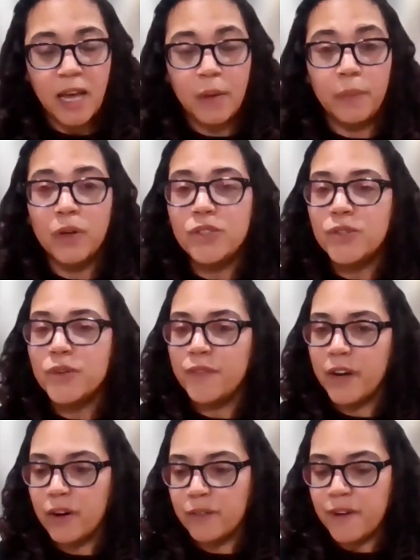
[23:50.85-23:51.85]
and we also
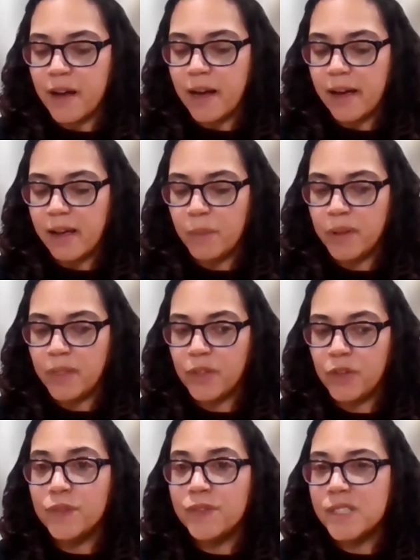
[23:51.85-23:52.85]
verify whether
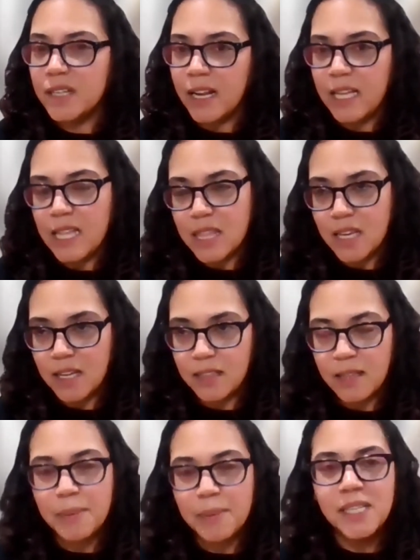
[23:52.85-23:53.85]
you've done
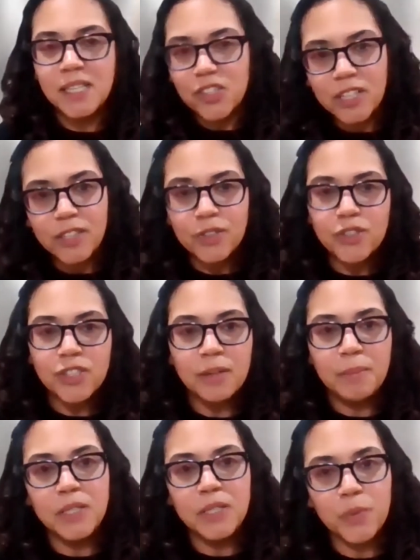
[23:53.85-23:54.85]
anything that potentially you
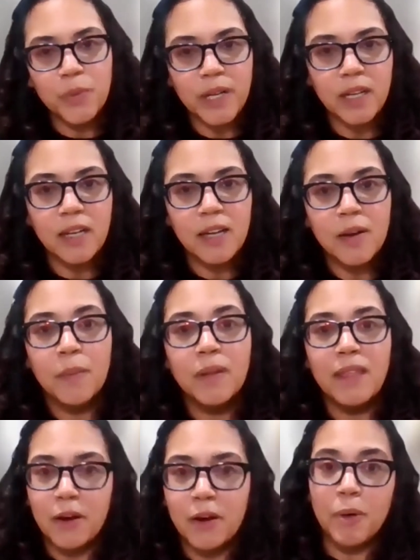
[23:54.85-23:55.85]
shouldn't be doing
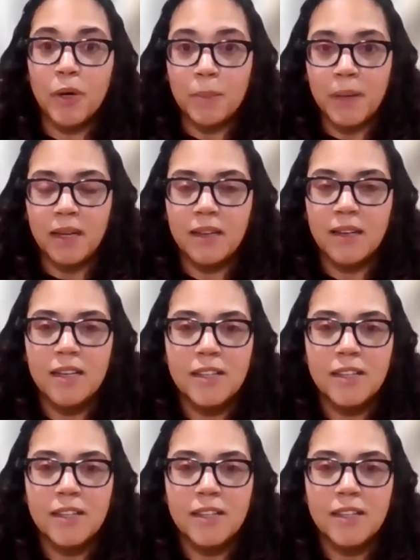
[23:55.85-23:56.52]
without a permit.